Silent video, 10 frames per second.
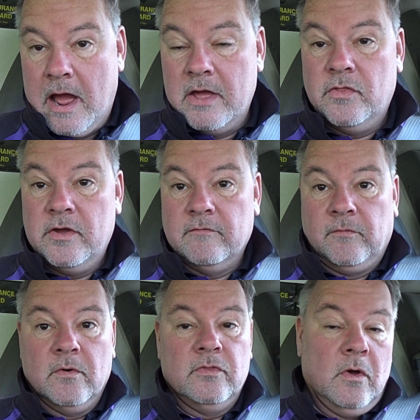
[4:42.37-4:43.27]
And
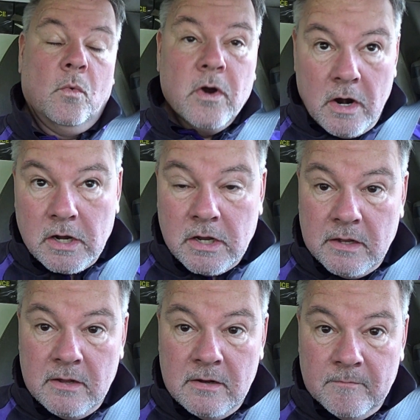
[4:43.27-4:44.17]
therefore, the work
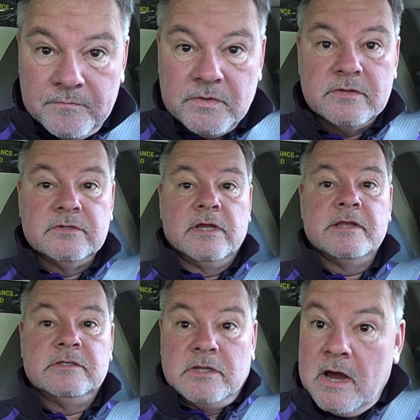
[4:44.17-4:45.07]
doesn't
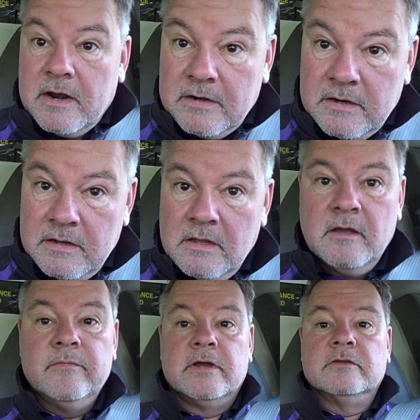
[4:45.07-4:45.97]
get done
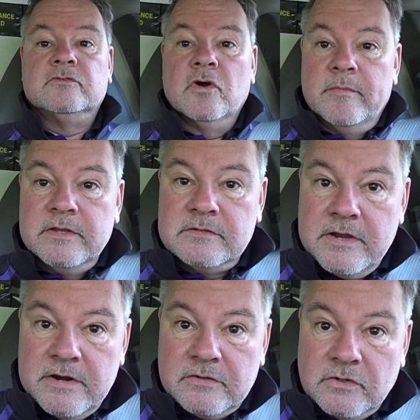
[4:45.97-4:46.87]
because nobody's
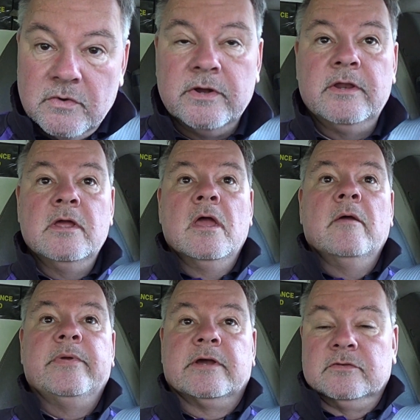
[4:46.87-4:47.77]
there to do it
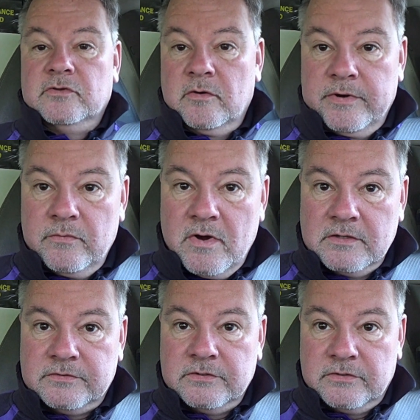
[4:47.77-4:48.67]
because nobody
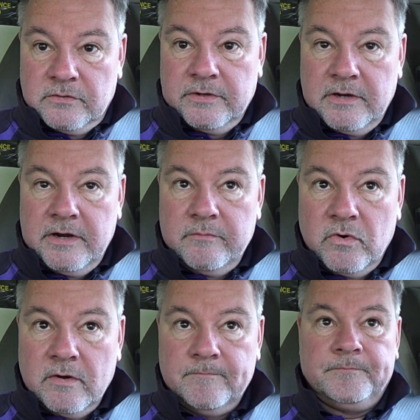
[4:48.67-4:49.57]
wants to do it
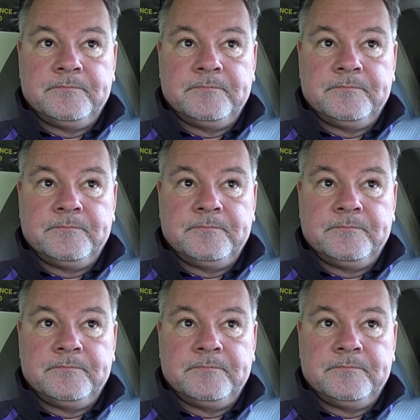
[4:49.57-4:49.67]
anymore.